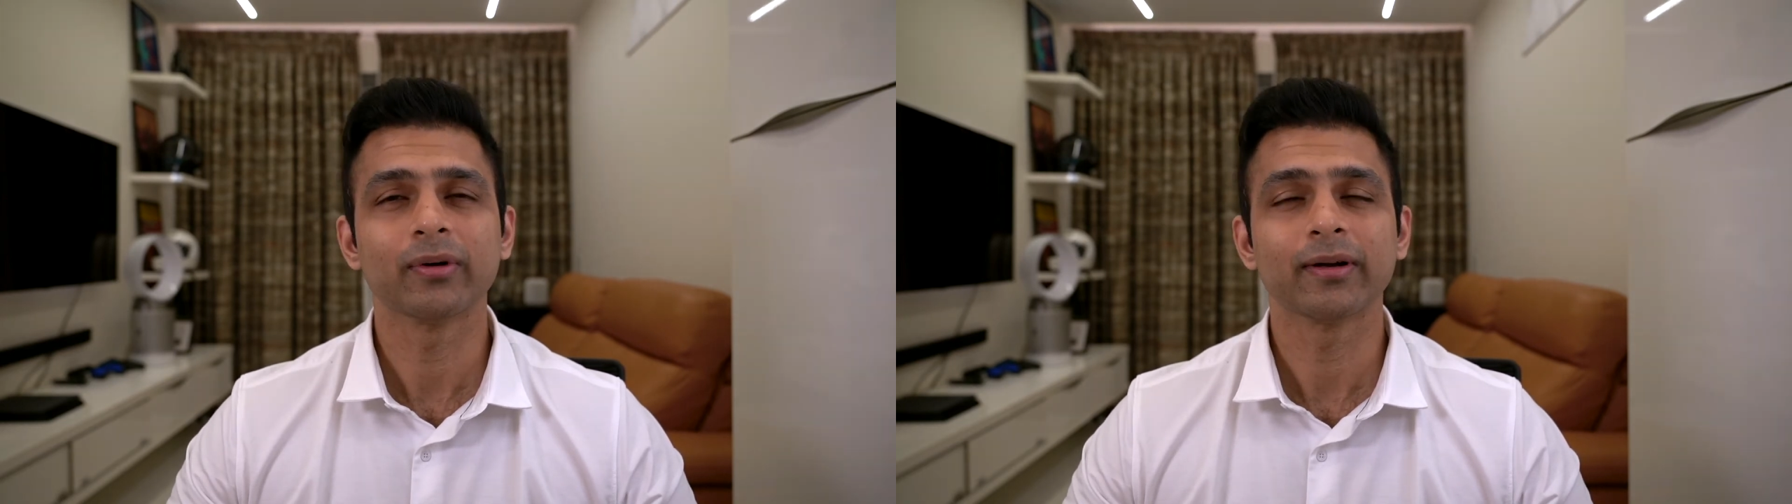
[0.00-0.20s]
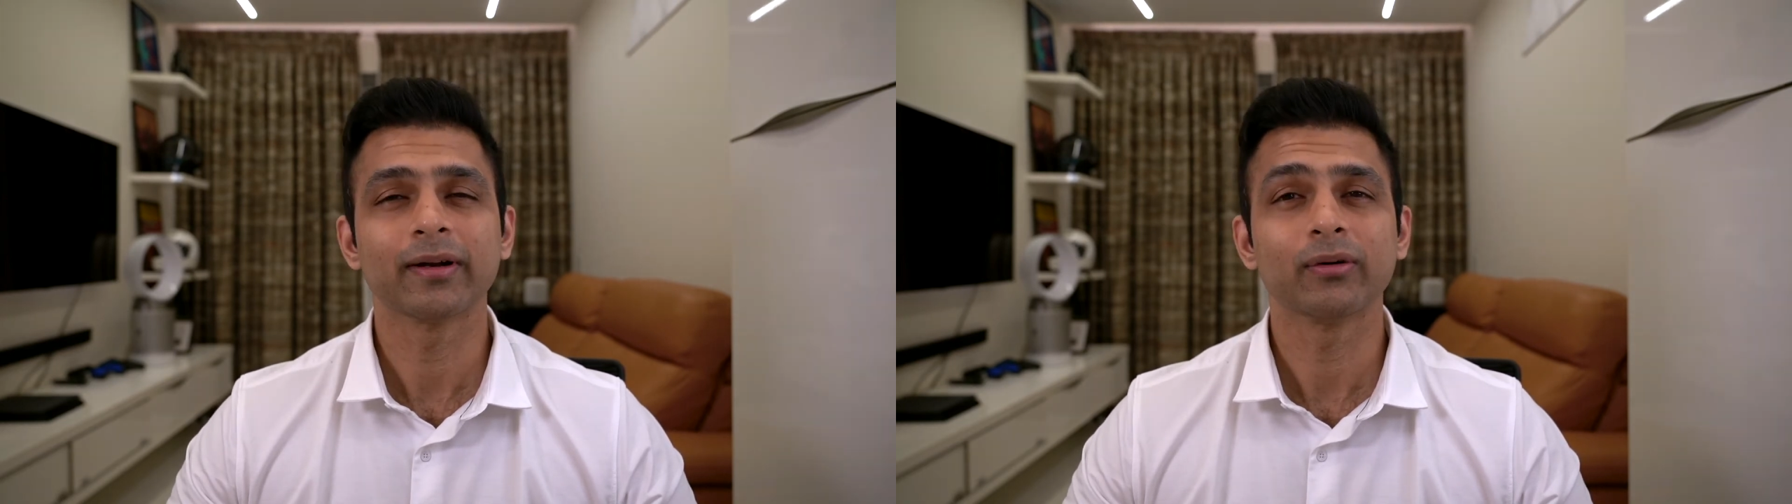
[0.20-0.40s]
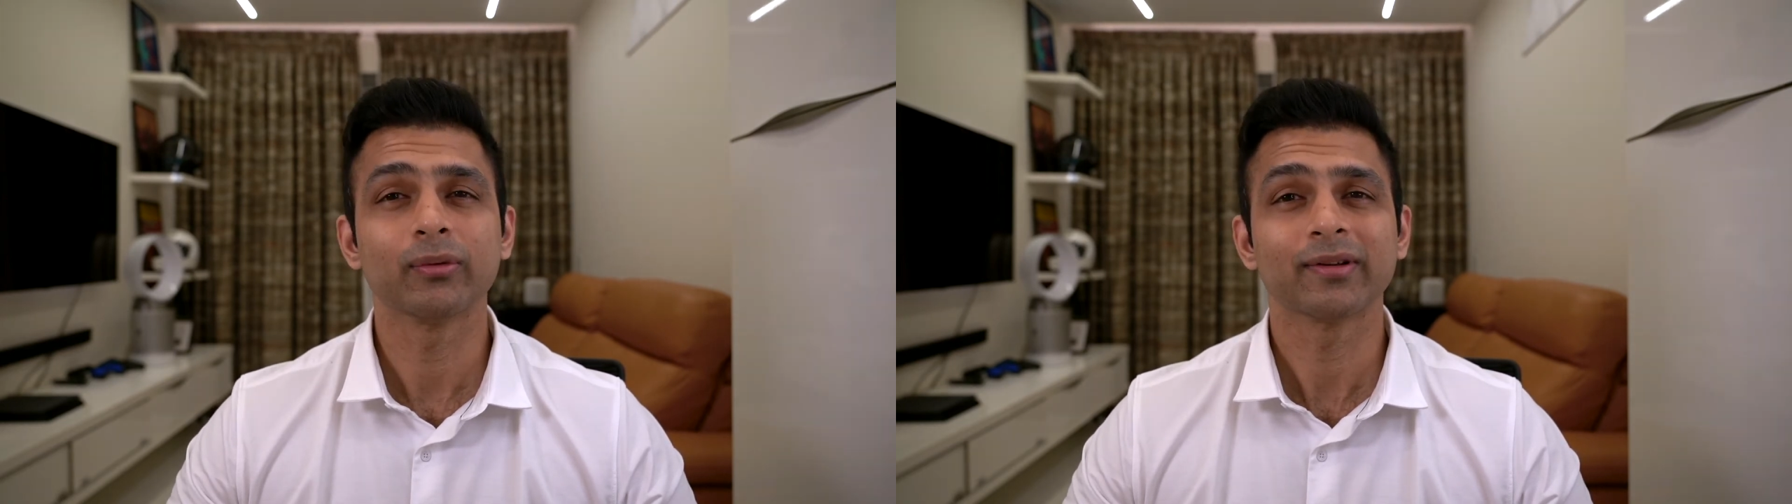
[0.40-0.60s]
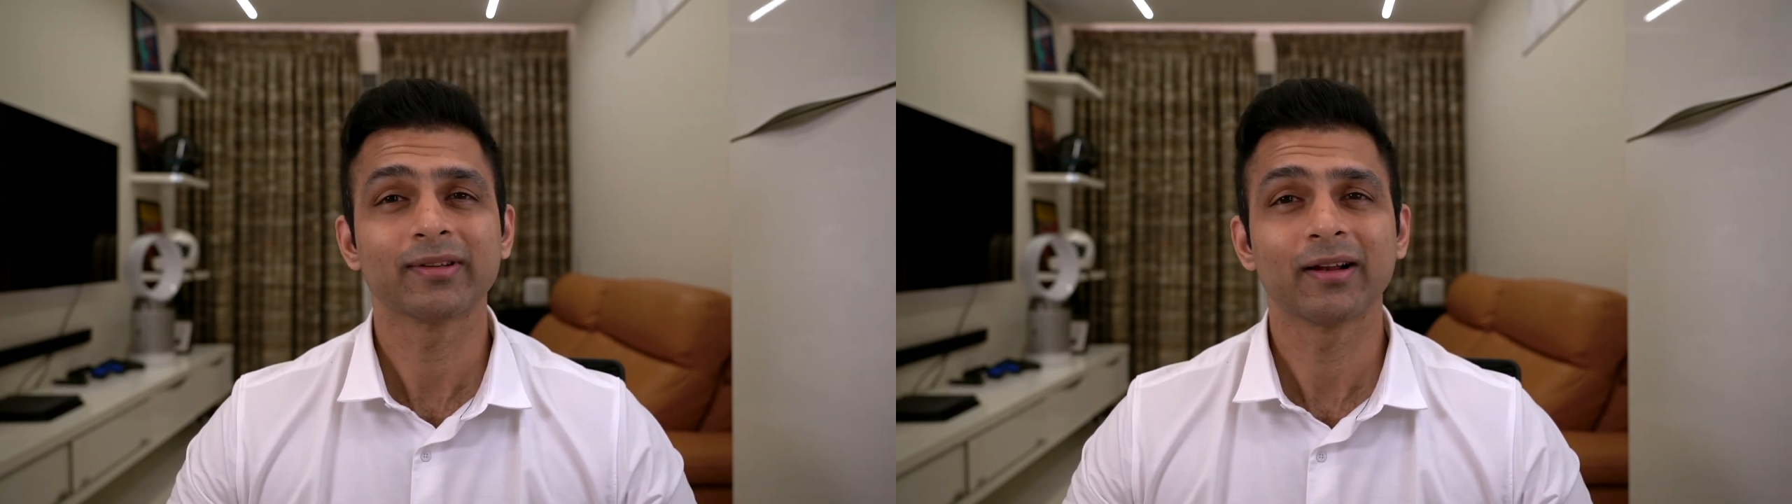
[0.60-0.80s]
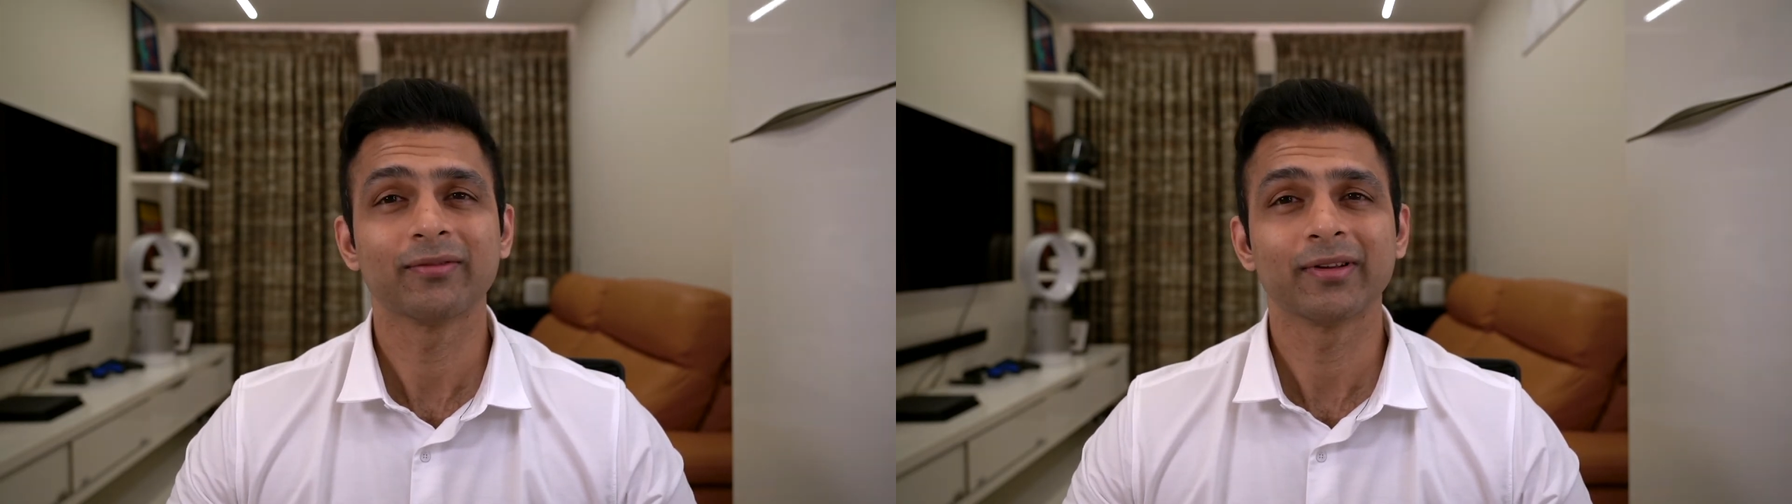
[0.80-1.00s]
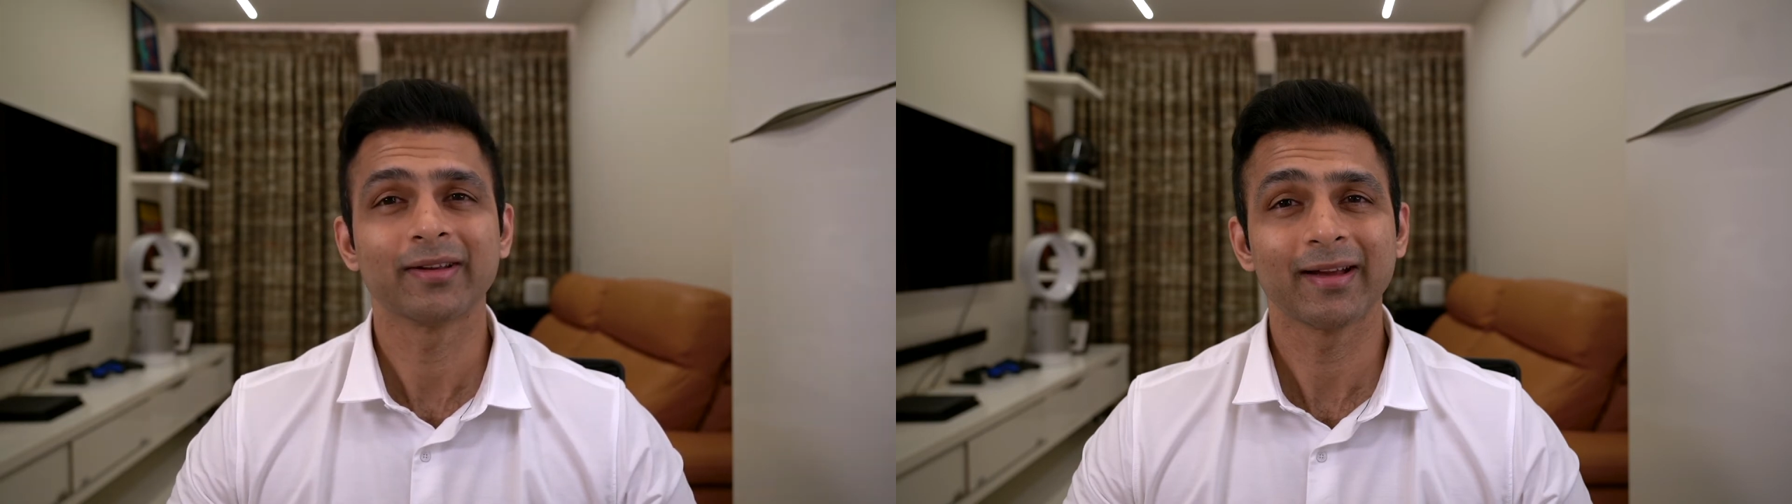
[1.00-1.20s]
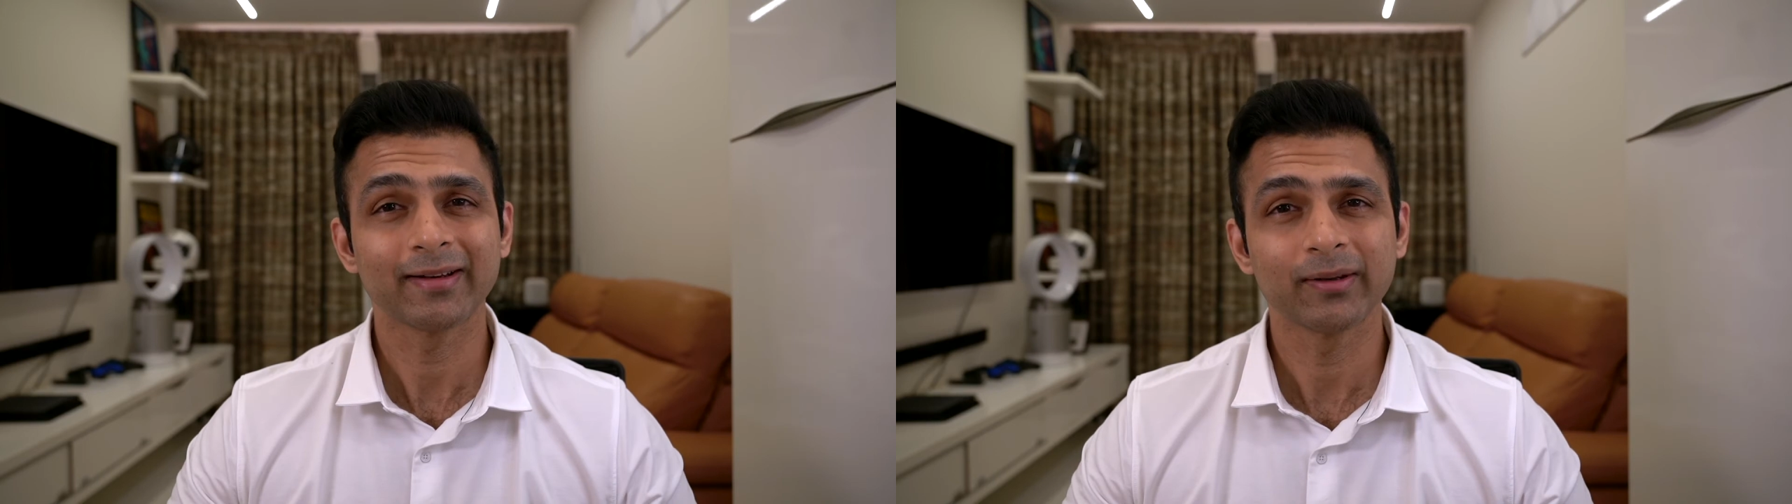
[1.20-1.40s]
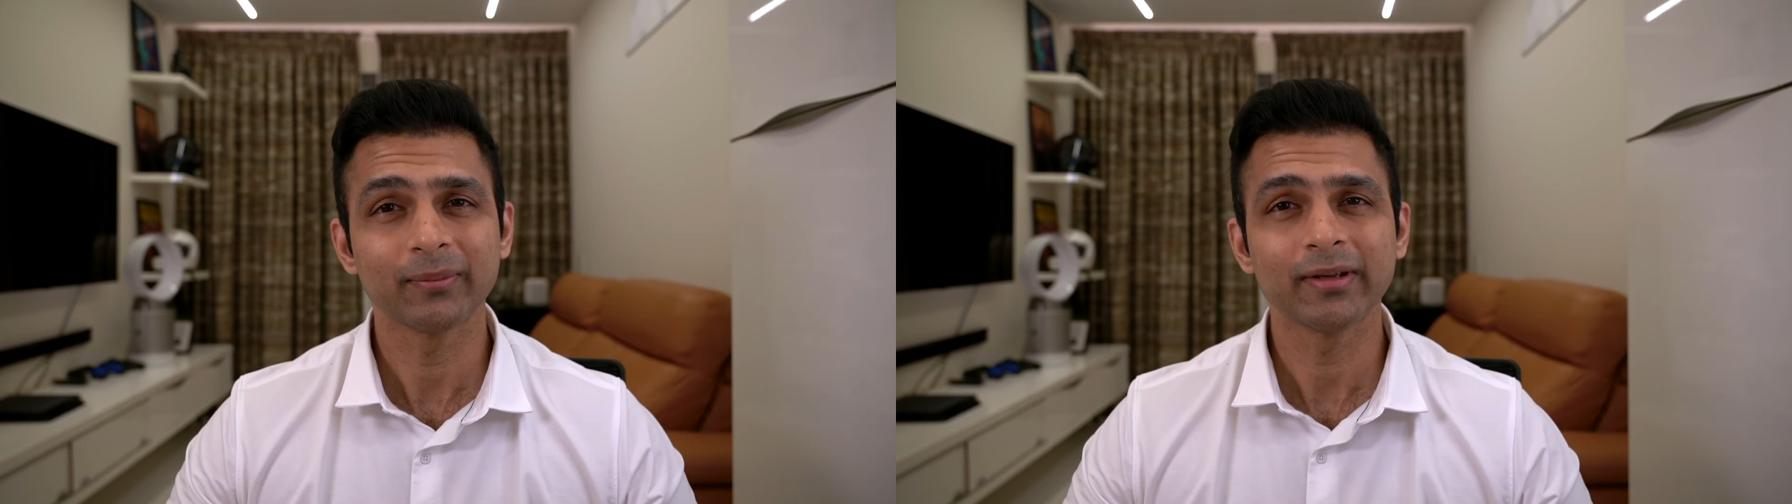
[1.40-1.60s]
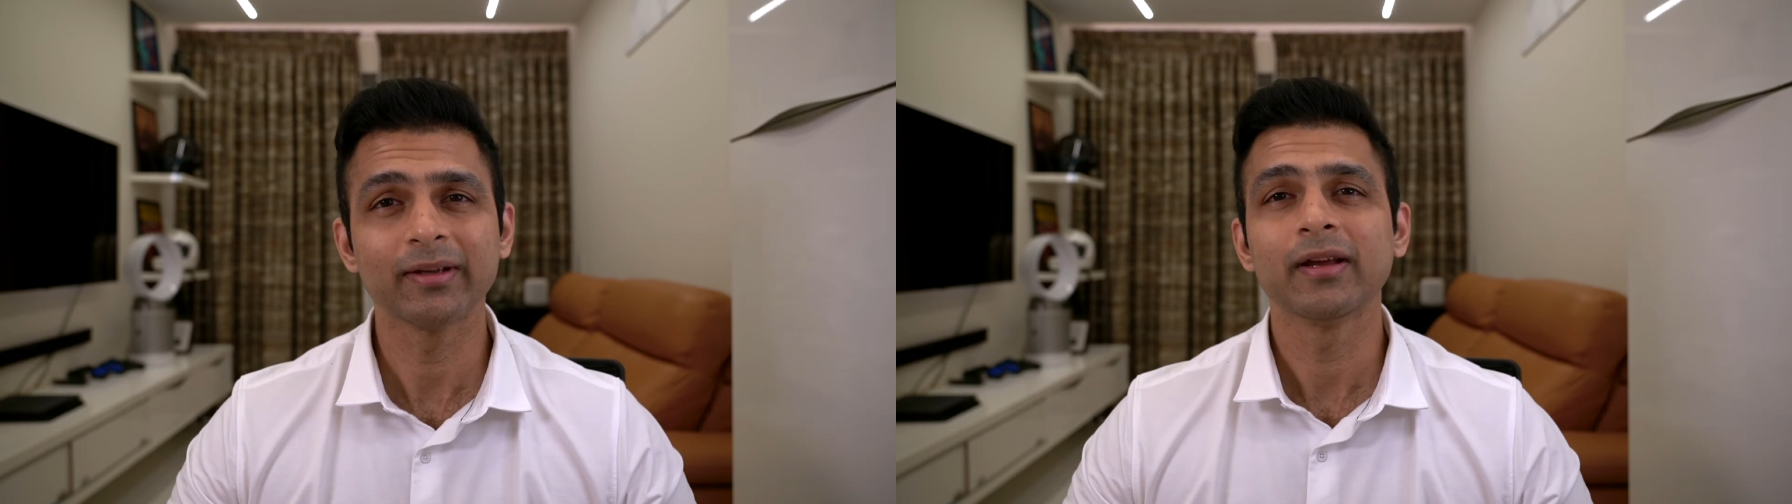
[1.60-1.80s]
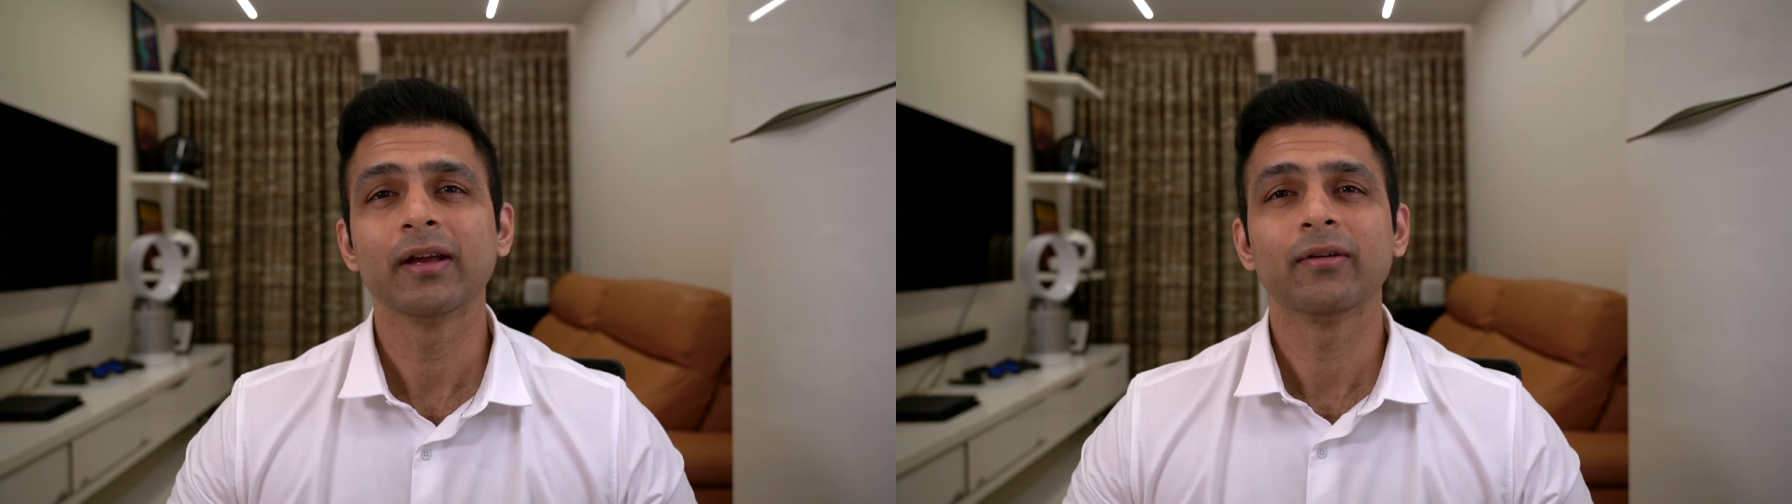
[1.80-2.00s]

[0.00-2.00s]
ahead and do a salpingectomy